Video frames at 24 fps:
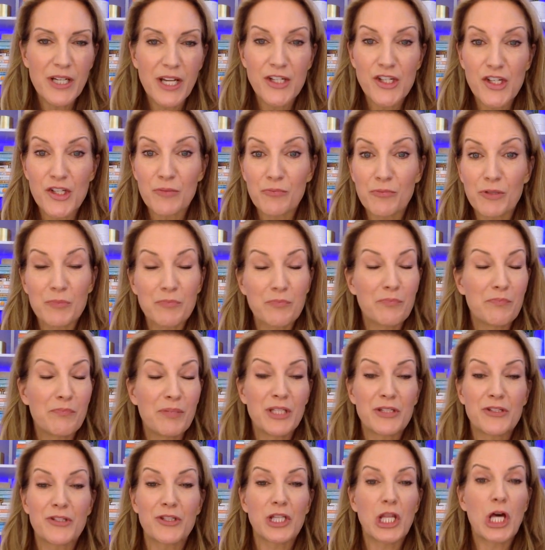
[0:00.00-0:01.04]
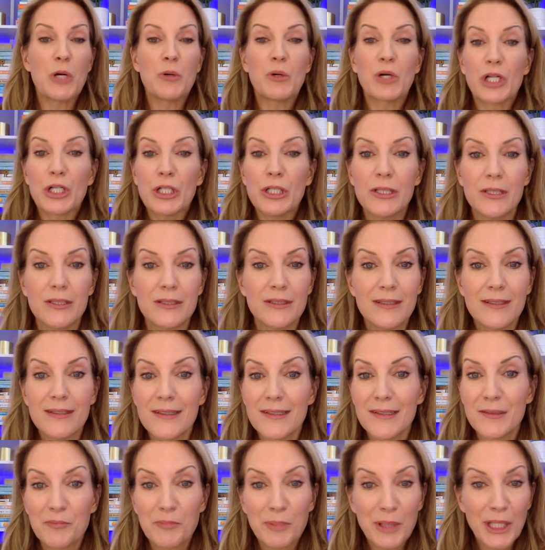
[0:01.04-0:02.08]
It just would be slower
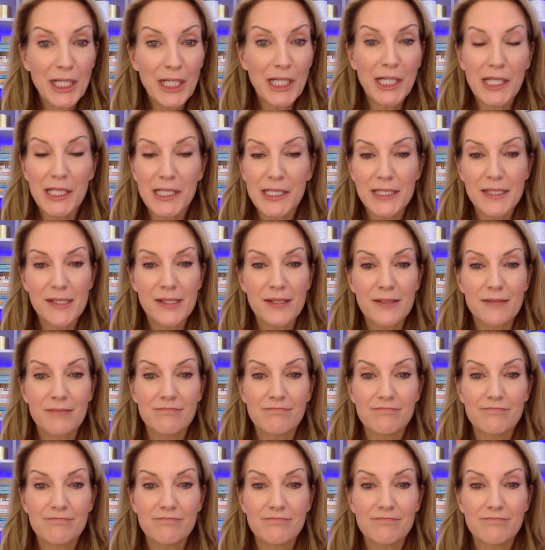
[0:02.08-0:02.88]
because